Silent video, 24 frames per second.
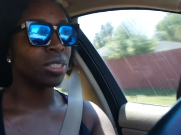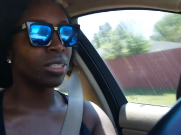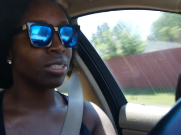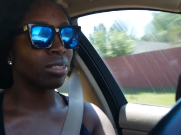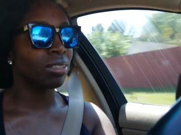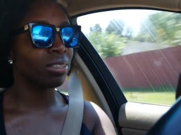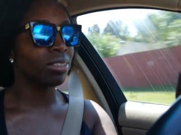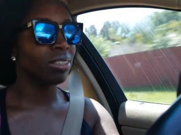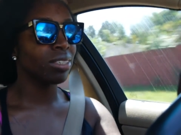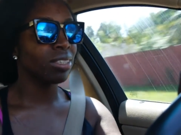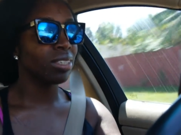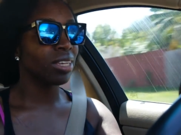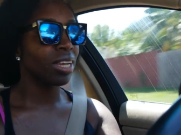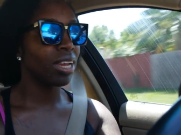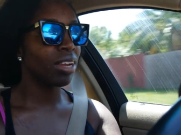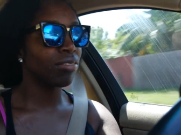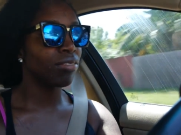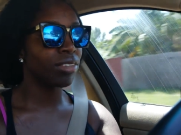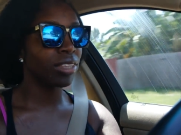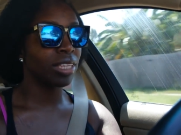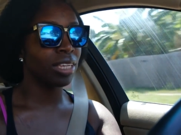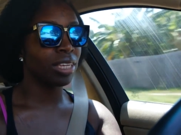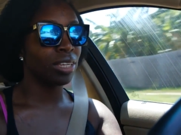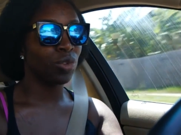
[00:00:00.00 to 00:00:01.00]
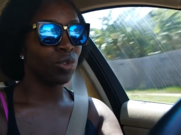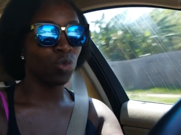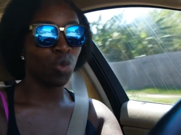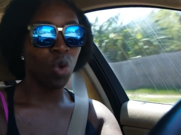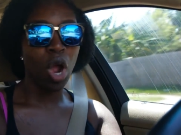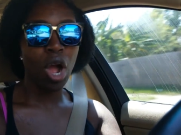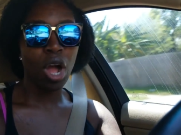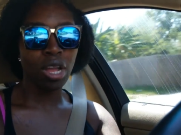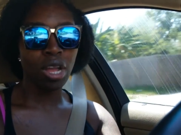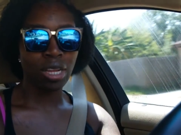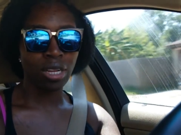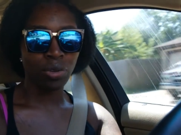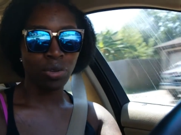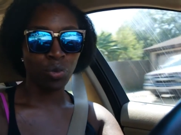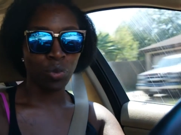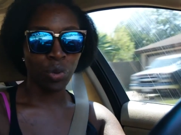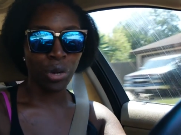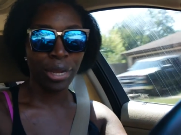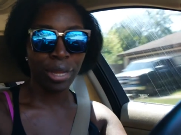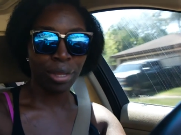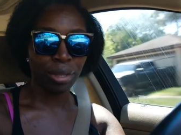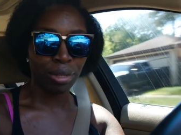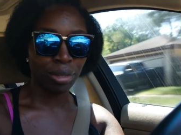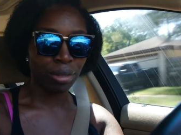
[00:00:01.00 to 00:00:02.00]
and everything raw and
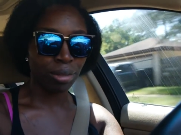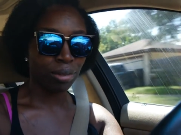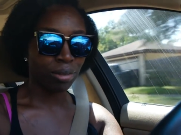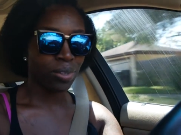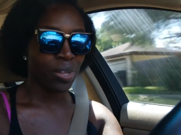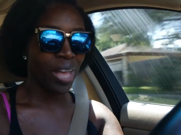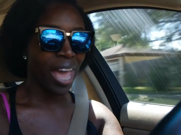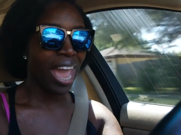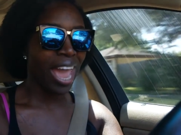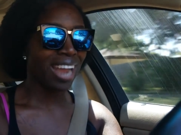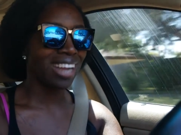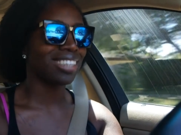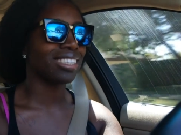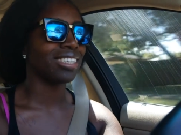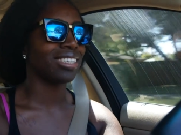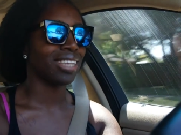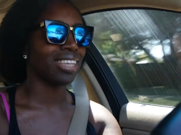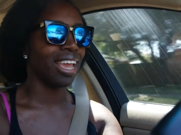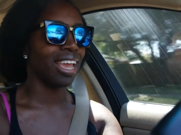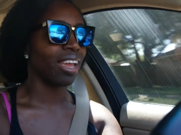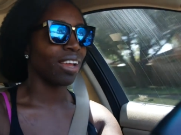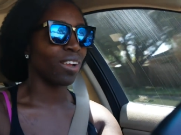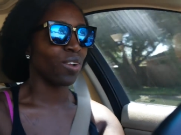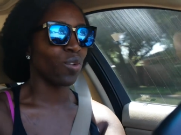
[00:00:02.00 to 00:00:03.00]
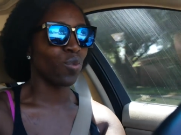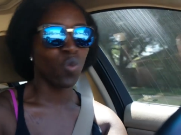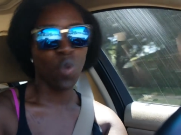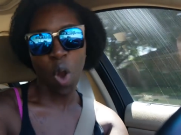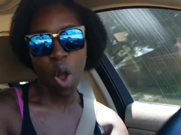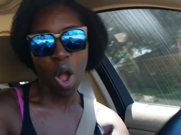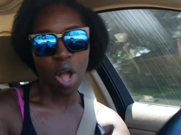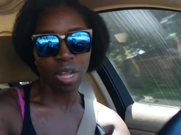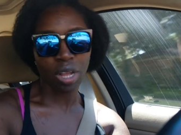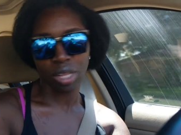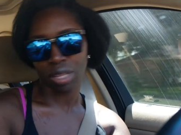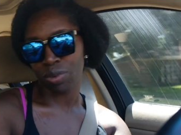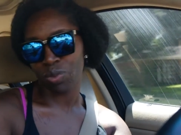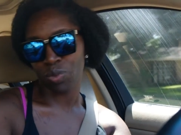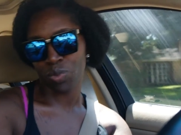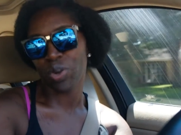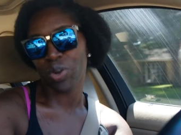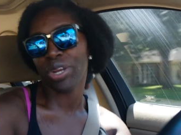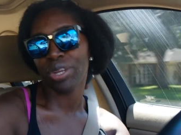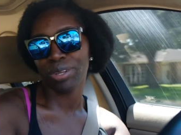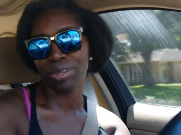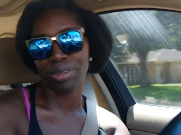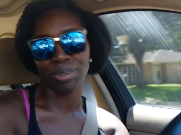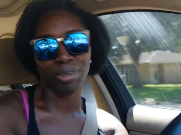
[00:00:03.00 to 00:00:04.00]
real. Hashtag raw and
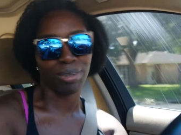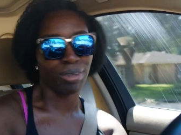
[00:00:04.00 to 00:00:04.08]
real.